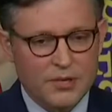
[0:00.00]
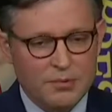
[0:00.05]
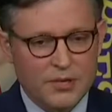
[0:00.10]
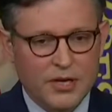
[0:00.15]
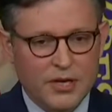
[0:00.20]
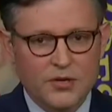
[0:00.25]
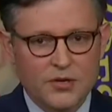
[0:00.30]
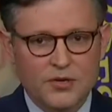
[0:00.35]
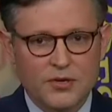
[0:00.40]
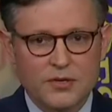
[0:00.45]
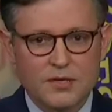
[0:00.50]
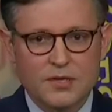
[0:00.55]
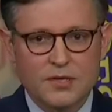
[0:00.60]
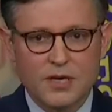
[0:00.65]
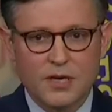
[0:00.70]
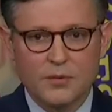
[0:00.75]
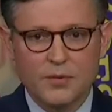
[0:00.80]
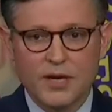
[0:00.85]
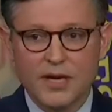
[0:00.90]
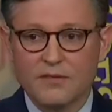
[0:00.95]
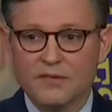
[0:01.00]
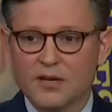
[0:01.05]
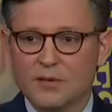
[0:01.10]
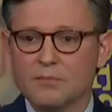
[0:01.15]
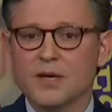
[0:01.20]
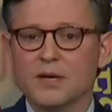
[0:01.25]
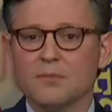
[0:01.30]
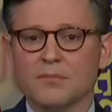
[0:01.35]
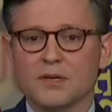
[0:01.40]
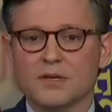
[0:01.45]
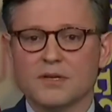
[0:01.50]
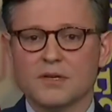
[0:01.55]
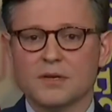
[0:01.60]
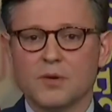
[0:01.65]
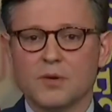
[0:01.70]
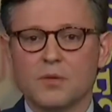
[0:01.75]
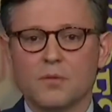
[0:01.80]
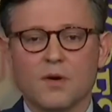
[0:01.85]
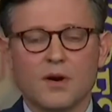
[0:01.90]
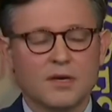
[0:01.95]
We have obligations and we have
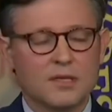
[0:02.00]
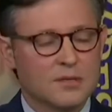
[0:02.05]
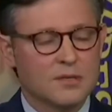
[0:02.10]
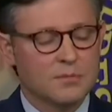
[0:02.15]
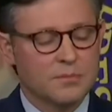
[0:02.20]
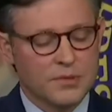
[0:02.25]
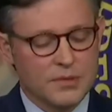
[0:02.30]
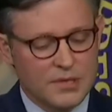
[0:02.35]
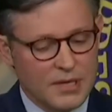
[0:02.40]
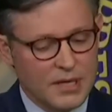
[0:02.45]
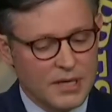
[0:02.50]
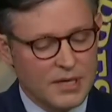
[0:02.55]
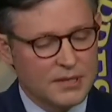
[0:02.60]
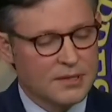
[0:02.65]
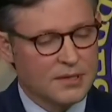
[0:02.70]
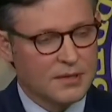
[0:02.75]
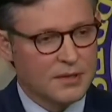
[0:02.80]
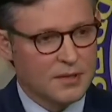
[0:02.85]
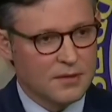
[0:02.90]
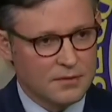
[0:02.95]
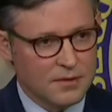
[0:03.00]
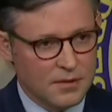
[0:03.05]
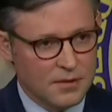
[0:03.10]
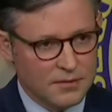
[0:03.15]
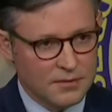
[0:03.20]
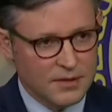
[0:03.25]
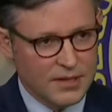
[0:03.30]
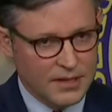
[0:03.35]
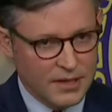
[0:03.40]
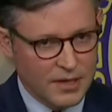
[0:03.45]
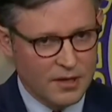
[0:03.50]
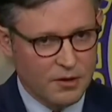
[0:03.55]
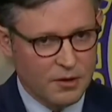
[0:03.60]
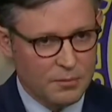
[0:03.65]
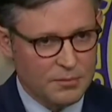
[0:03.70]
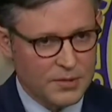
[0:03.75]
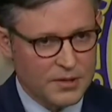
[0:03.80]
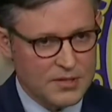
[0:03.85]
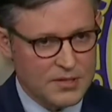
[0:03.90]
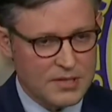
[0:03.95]
commitments and we want to protect our and
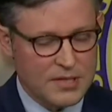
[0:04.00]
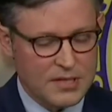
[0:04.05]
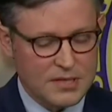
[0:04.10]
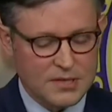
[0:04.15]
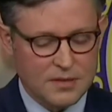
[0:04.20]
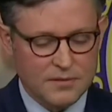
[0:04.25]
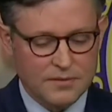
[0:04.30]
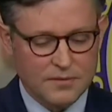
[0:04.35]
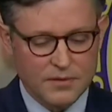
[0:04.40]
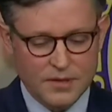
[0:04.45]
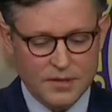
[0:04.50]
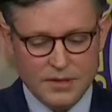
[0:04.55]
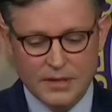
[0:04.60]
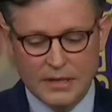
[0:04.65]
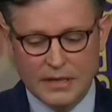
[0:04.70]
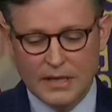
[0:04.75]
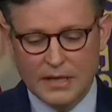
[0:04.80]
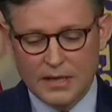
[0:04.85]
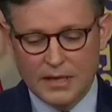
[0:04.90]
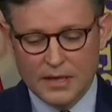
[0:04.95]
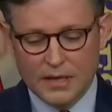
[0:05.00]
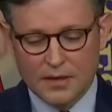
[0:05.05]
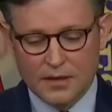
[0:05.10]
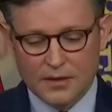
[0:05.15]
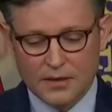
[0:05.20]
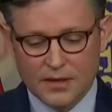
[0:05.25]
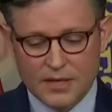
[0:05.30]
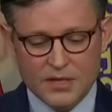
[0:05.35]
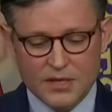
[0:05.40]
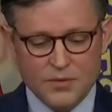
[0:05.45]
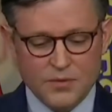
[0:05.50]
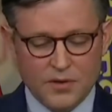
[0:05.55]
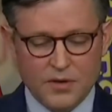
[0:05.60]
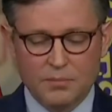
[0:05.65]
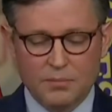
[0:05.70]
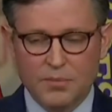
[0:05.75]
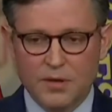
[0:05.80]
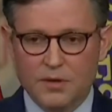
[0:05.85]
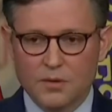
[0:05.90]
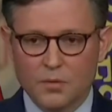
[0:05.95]
help and assist our friend
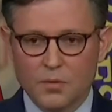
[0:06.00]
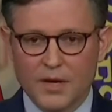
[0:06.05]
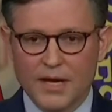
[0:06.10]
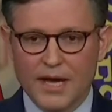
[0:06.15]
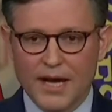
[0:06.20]
Israel, but